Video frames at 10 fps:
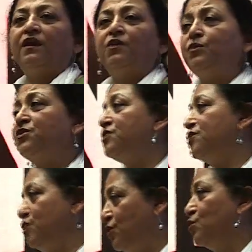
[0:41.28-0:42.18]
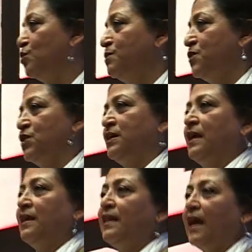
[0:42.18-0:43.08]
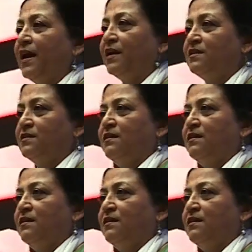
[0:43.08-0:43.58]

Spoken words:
it was assumed that